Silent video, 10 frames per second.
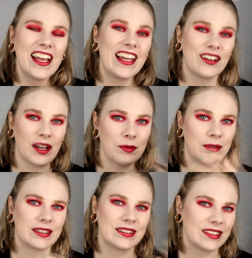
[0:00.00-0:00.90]
Aloy
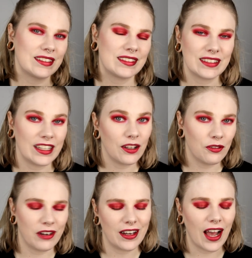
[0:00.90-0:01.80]
because it's still a
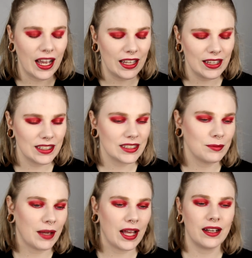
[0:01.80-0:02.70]
red eye look
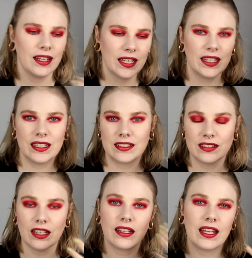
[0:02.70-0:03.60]
but it's
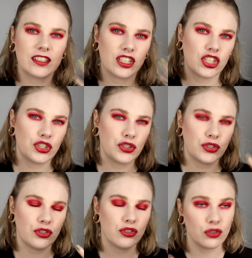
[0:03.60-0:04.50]
not like
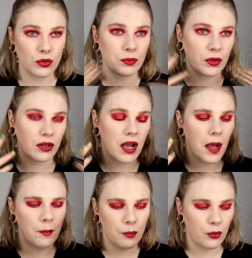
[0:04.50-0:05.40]
super
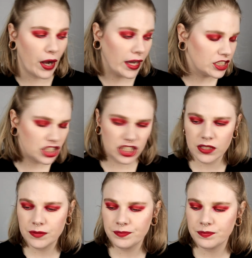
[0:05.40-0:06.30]
bright
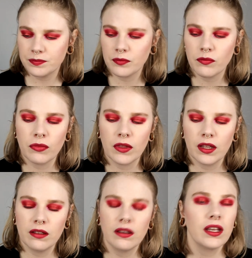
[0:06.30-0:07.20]

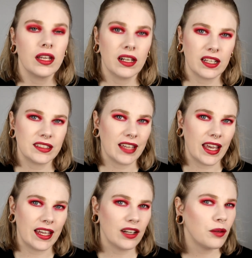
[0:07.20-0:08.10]
like the
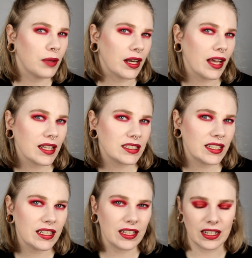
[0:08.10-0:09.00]
halo, but I
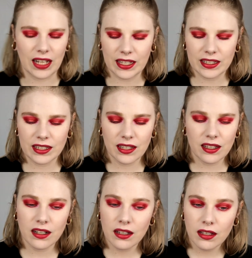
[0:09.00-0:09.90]
actually like
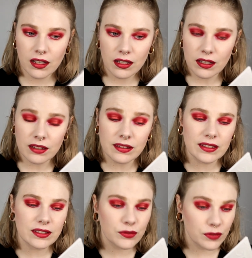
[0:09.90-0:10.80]
it. It
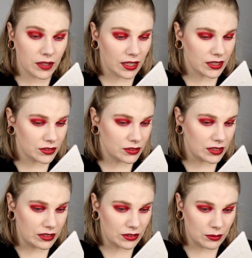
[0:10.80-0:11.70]
doesn't feel like you
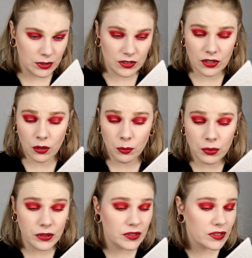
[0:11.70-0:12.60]
need to be so
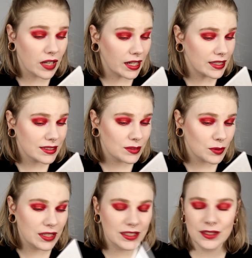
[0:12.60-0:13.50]
precise
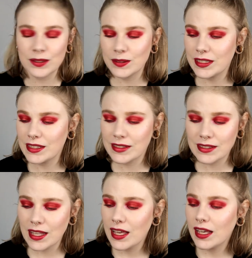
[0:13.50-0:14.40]
when you do this.
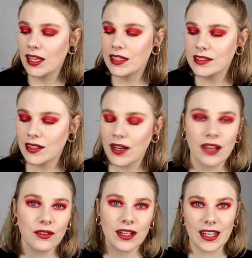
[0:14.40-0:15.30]
So I
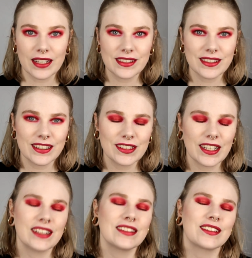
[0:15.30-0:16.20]
really like this look
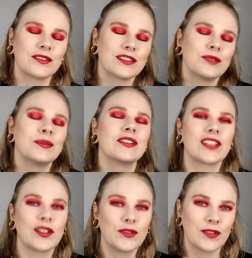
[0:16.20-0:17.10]
and it's going to be
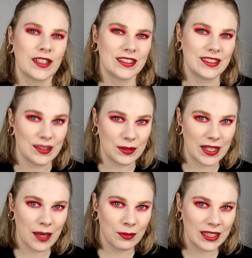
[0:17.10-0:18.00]
so fun to see what
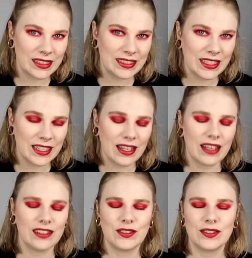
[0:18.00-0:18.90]
Emelie did,
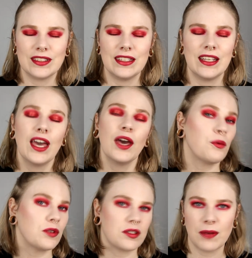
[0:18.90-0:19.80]
to see
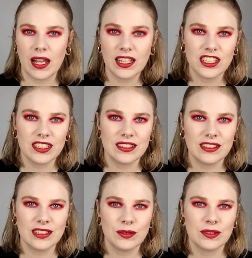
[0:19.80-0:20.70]
which palette she's
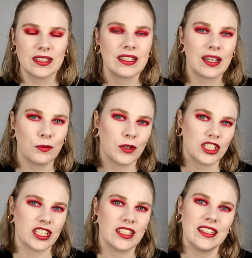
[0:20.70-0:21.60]
using and what
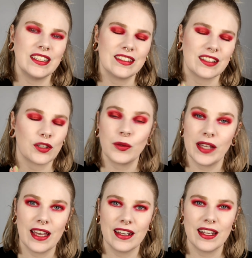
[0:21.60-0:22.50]
she is
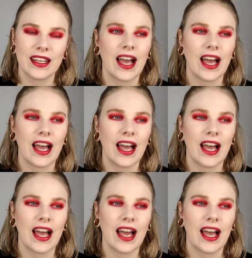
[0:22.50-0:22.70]
creating.